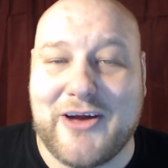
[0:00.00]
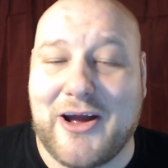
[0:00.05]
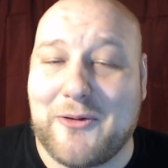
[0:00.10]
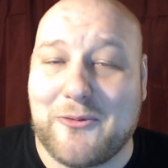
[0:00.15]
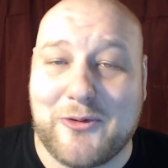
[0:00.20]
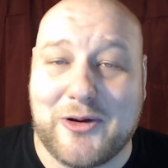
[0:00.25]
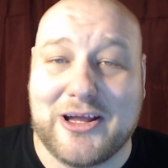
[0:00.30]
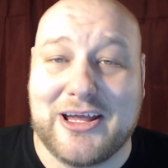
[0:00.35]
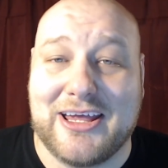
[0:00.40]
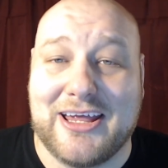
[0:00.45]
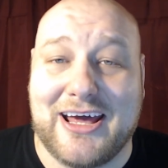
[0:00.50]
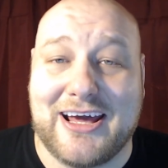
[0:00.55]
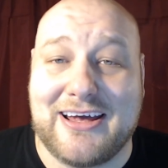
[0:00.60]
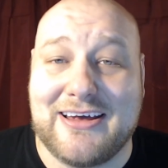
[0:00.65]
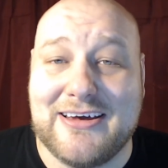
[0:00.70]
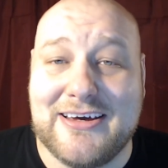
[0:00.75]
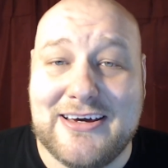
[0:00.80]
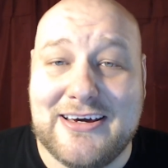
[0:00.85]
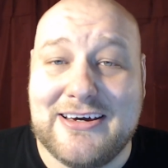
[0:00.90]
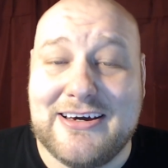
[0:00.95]
I really
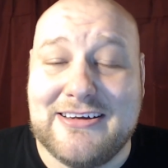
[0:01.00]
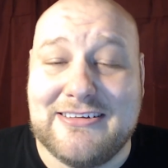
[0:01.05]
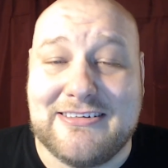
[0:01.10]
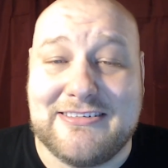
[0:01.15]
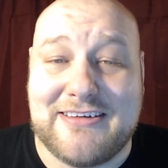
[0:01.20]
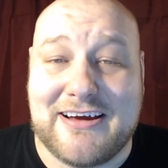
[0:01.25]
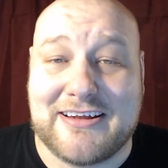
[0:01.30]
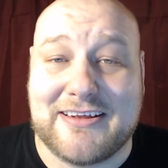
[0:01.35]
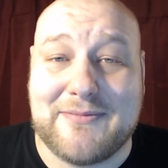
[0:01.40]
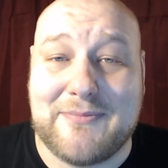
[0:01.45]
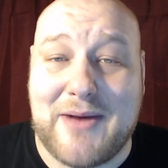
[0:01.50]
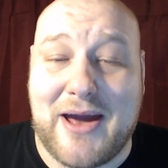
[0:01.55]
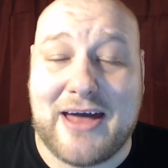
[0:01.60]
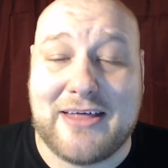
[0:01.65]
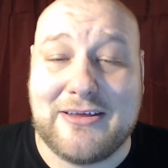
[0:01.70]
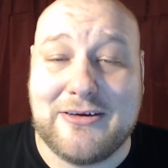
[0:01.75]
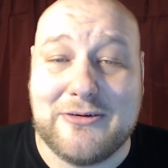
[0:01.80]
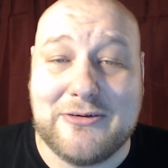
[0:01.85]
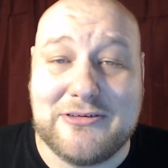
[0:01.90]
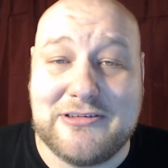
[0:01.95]
like Detective
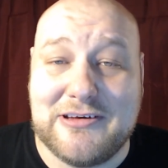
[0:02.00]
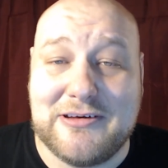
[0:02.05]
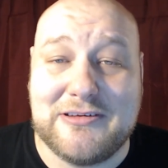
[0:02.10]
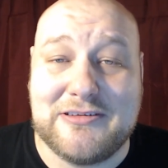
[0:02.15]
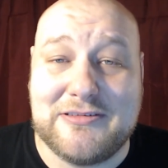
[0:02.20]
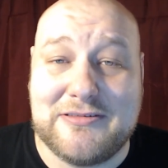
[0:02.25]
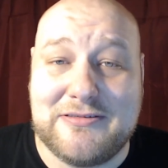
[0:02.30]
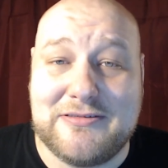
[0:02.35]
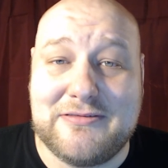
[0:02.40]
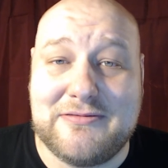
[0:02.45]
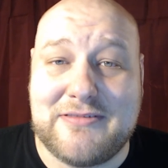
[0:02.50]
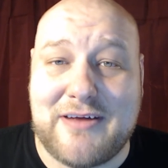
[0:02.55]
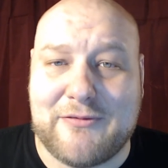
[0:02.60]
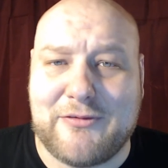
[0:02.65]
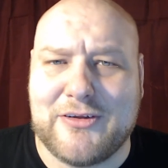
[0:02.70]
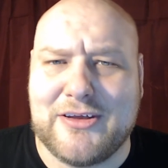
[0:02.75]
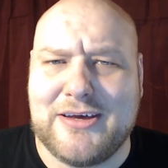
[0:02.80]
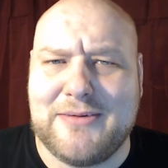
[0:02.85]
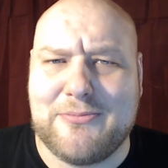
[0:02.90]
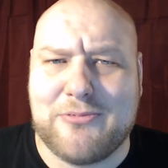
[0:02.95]
Matthews. He's
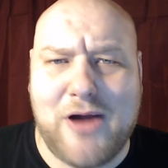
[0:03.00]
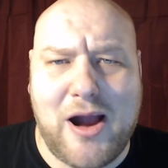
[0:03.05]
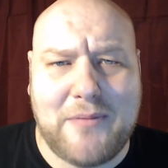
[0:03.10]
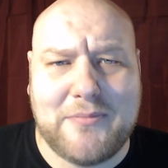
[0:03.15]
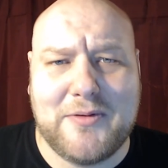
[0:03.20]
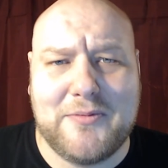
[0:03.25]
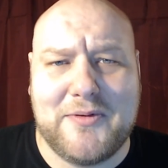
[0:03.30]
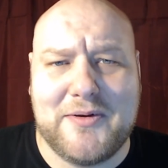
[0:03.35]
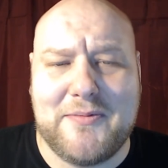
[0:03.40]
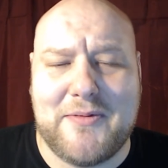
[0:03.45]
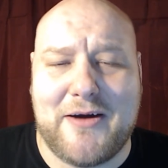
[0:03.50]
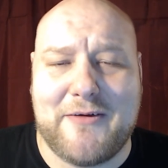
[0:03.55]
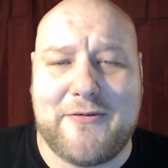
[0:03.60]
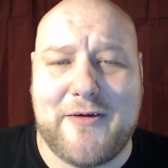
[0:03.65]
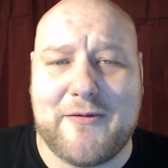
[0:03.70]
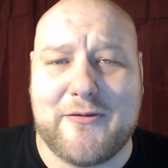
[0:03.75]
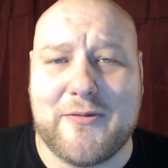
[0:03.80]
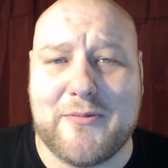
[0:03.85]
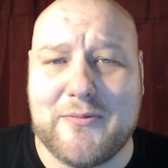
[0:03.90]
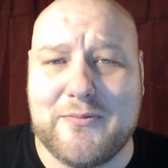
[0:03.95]
definitely probably my
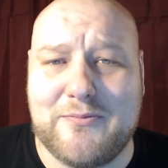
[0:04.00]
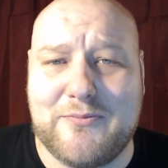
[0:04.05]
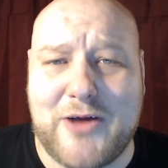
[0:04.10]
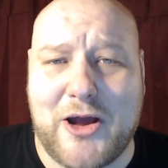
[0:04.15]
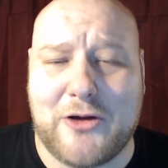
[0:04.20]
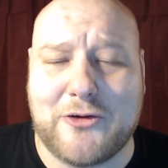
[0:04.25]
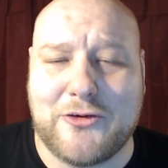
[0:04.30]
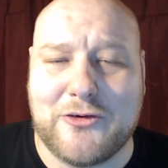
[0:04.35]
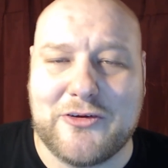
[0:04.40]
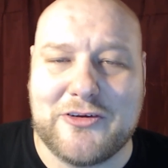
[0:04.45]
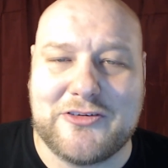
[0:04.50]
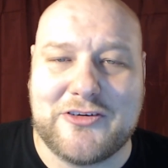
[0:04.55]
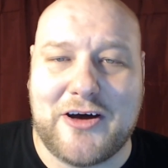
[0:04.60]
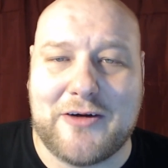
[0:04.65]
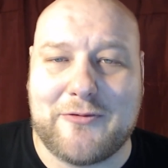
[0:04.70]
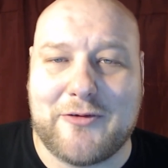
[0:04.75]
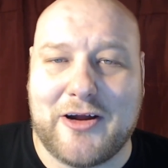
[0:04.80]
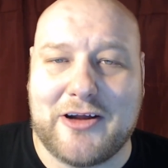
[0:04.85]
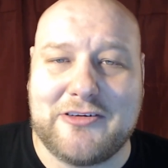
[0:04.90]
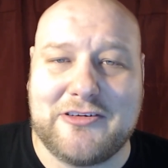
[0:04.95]
favorite character in the Saw
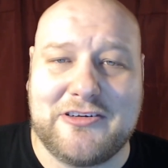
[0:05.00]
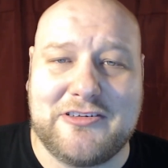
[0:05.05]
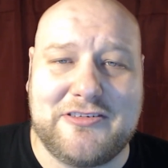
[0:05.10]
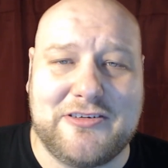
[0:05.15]
franchise.